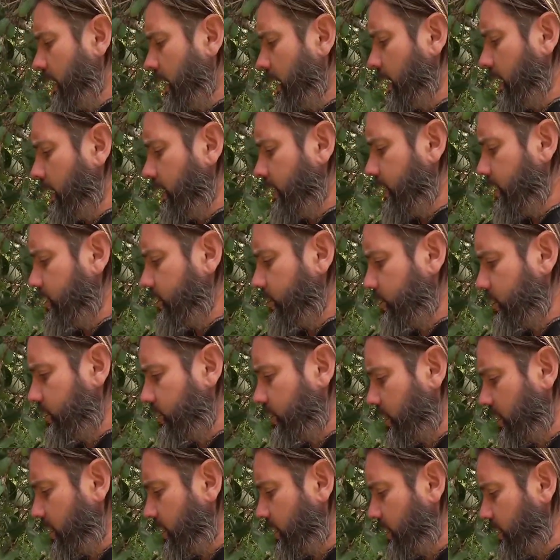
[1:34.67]
Uh, this
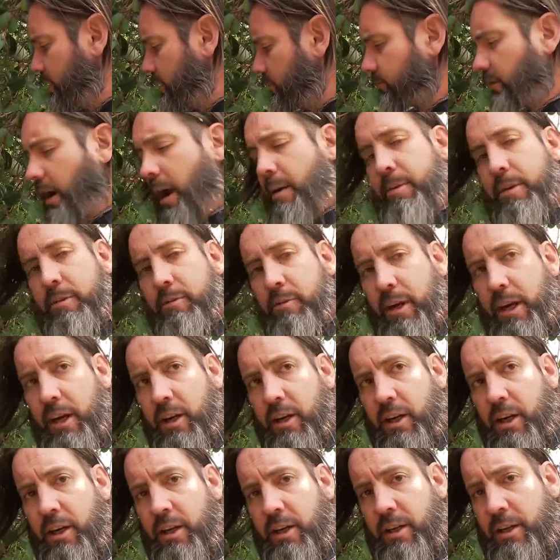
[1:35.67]
was a rabbit
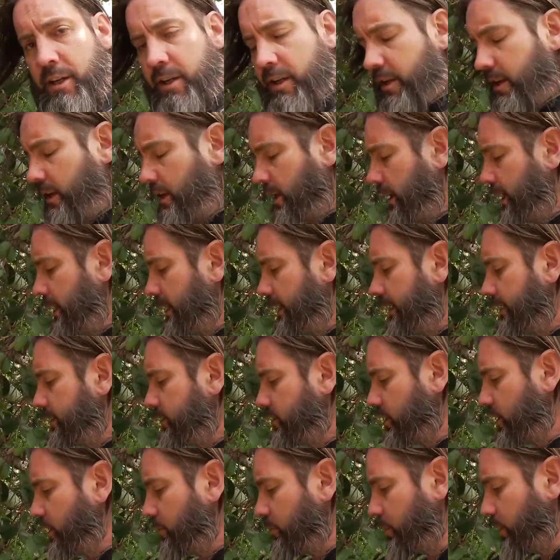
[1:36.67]
ringer. And
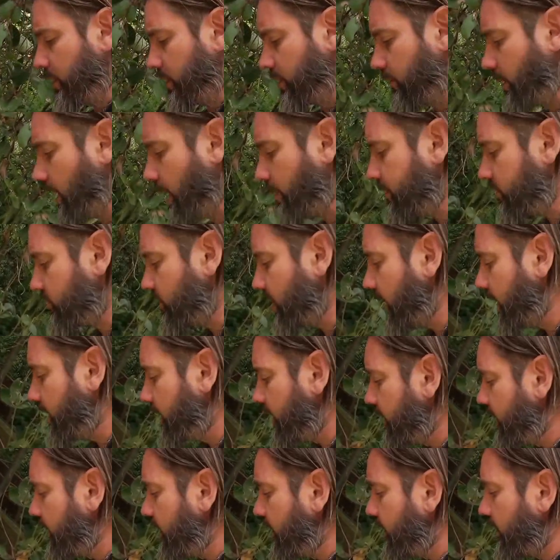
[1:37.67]
so you put the rabbit's head
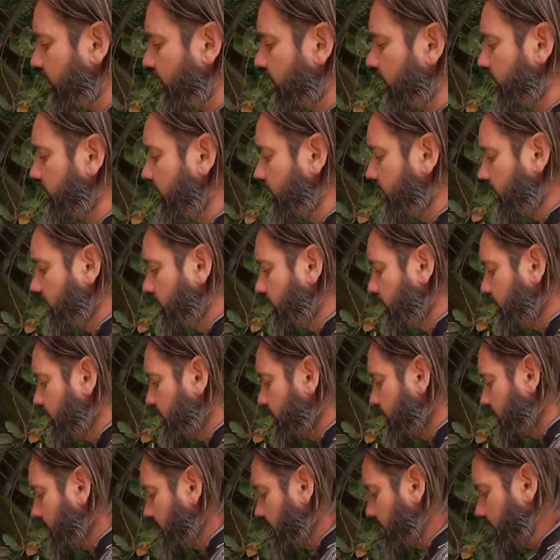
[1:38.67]
in here,
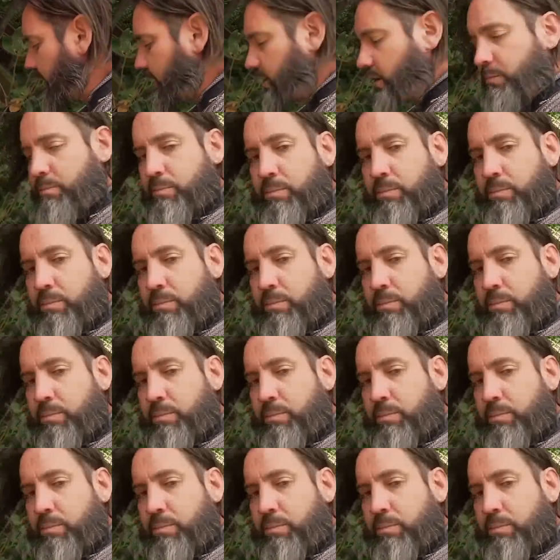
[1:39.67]
and then you